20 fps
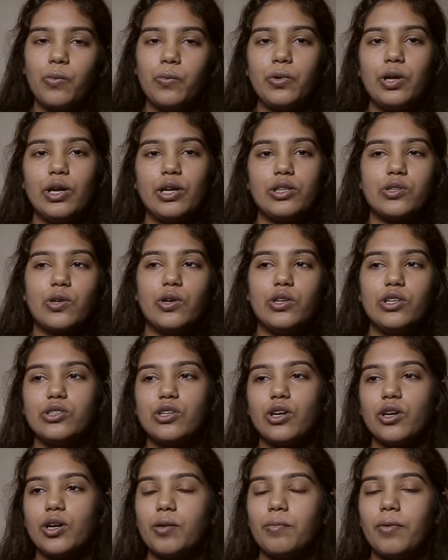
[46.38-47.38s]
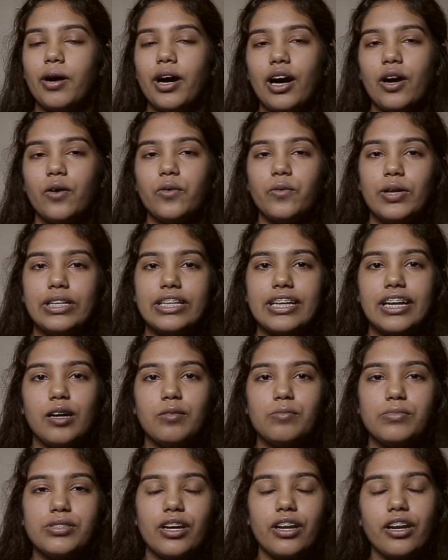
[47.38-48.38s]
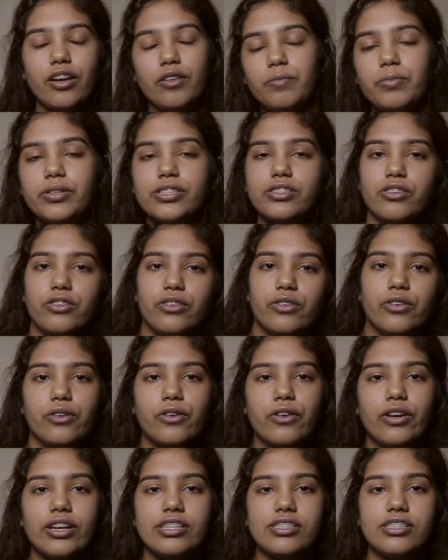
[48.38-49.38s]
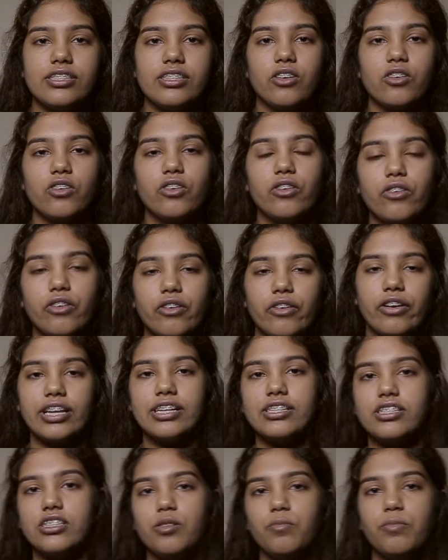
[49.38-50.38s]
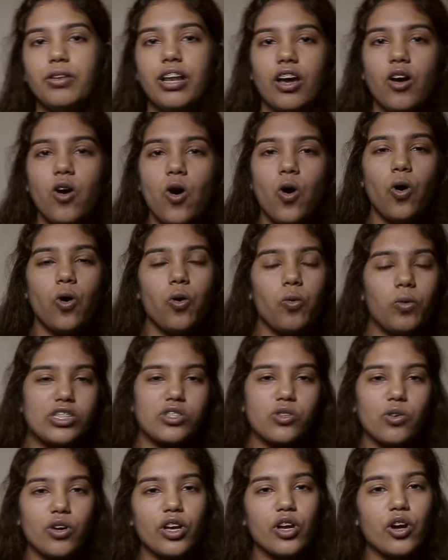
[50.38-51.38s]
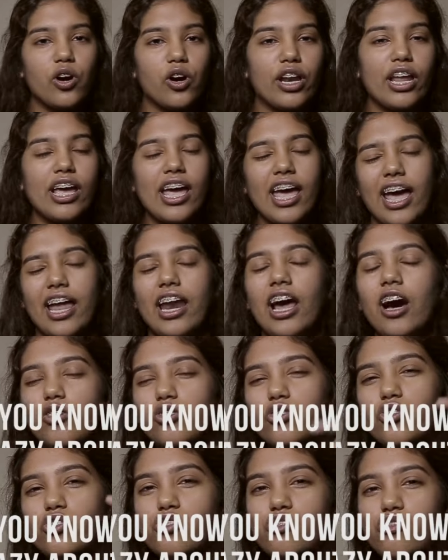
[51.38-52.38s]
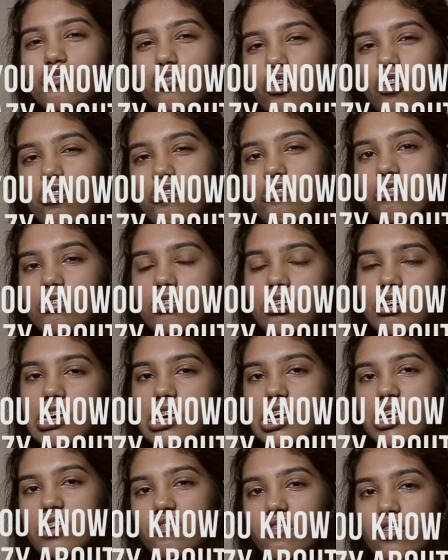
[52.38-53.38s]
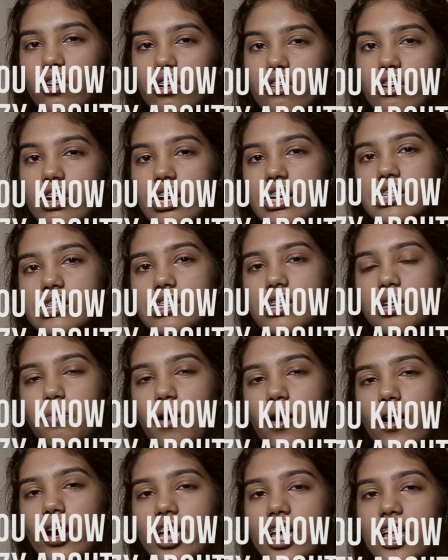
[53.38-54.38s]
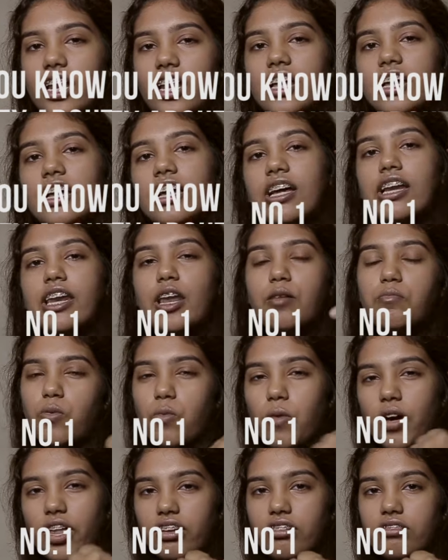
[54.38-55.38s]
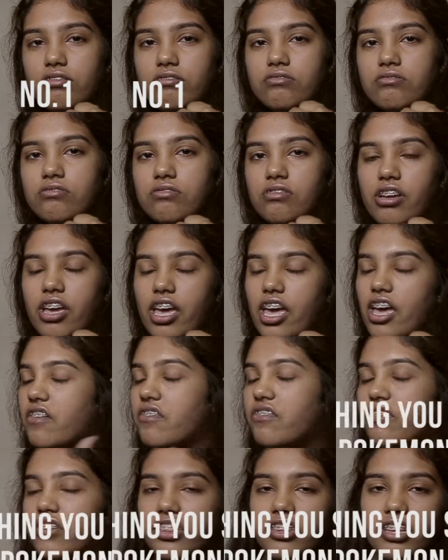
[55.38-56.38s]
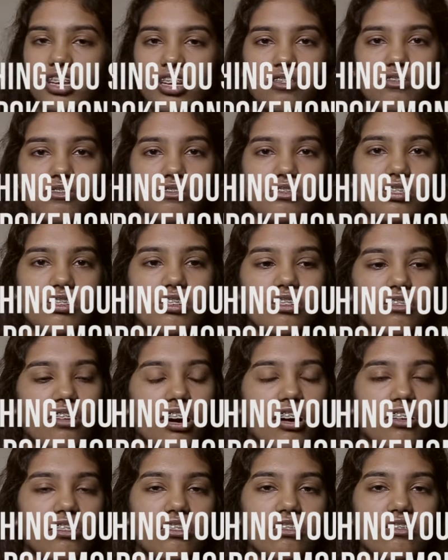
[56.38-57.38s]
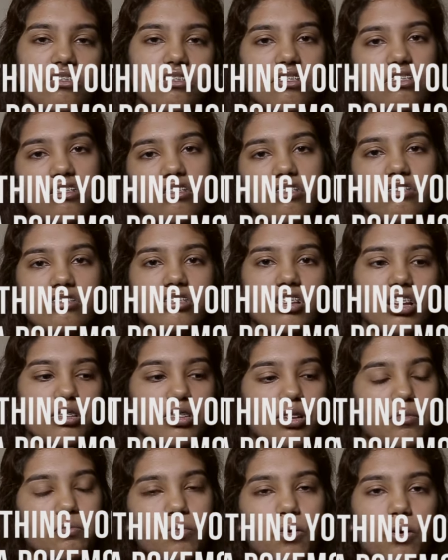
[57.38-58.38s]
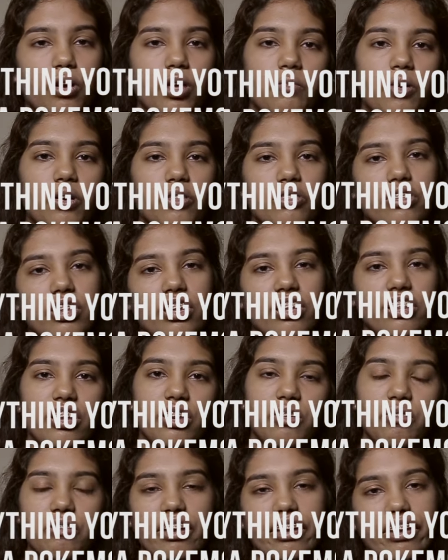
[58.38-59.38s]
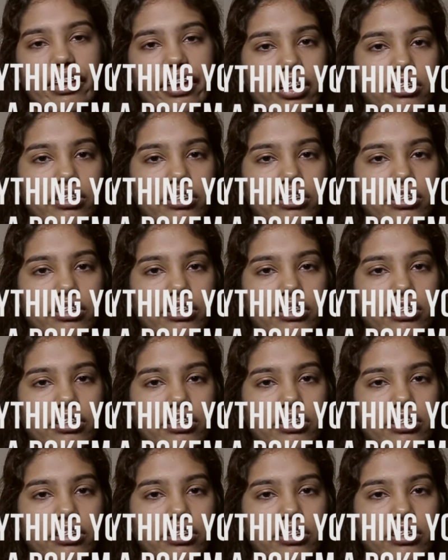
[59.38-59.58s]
we are gonna talk about how when it comes out, everybody's gonna go crazy. You're gonna go crazy, you'll be like, oh, what's going on? And how do you know? if you're crazy about it. Number one, everything you see around you looks like some Pokemon thing that you can